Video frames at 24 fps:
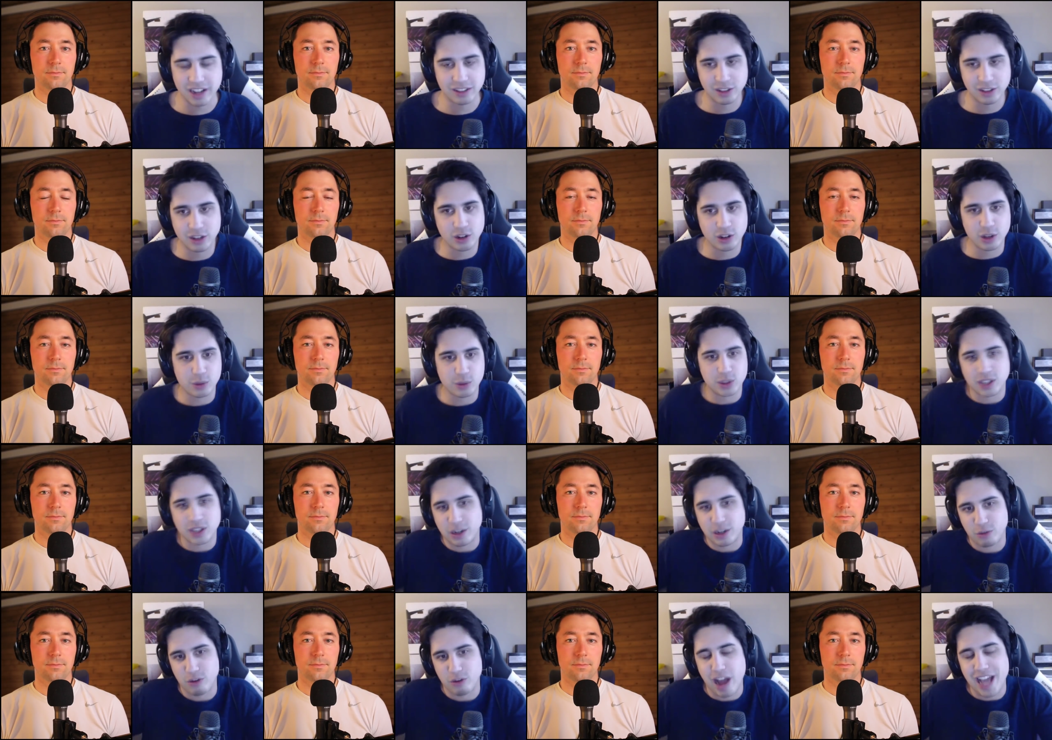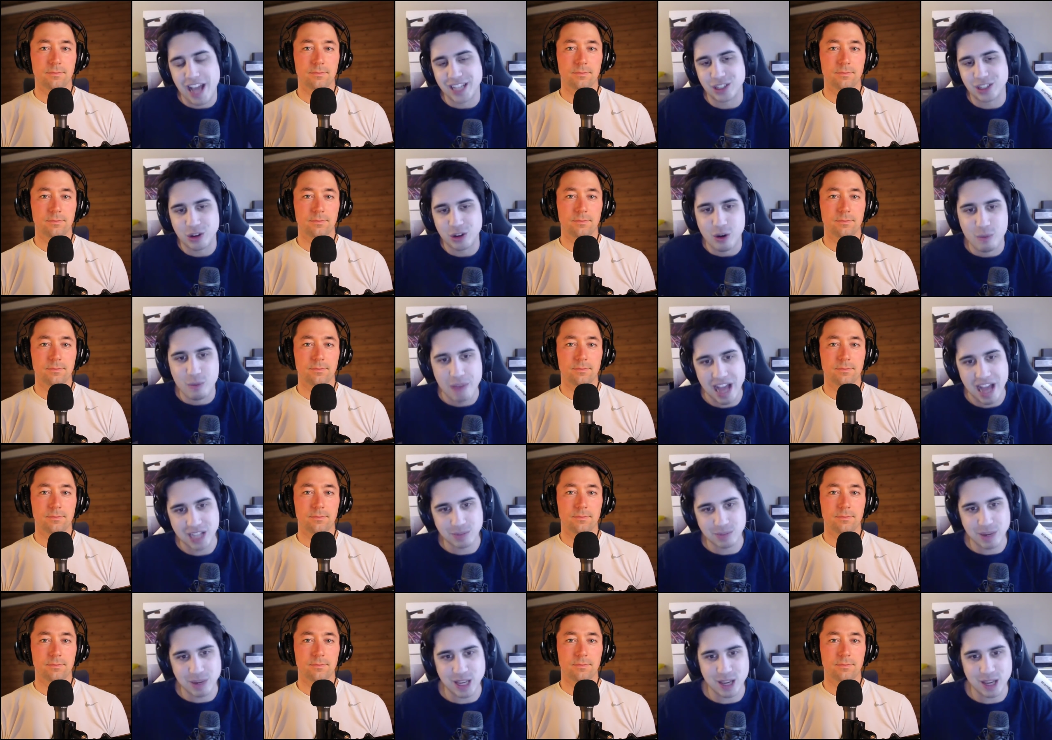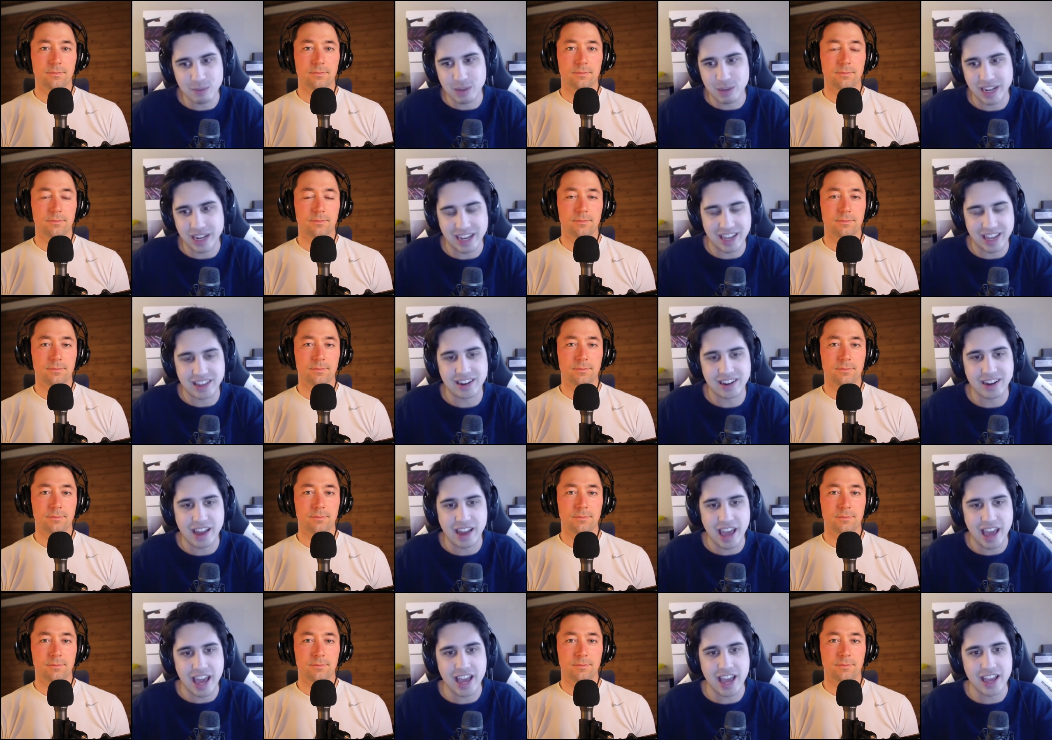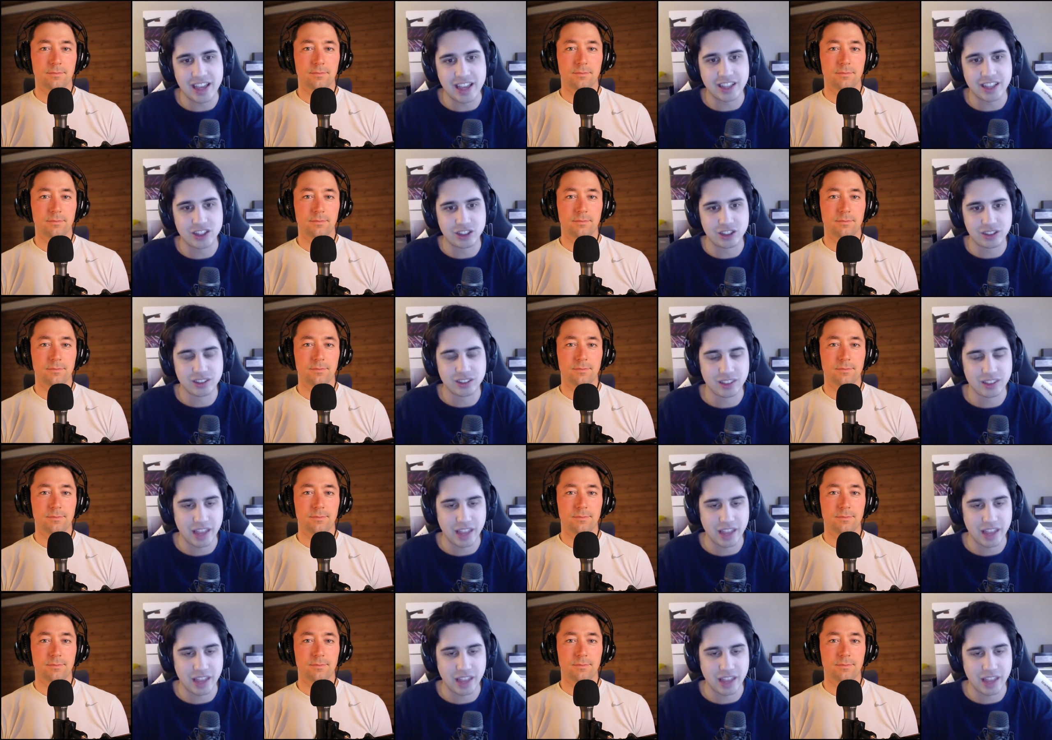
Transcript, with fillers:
Speaker 1: It literally was like Riot's whole matchmaking, but in a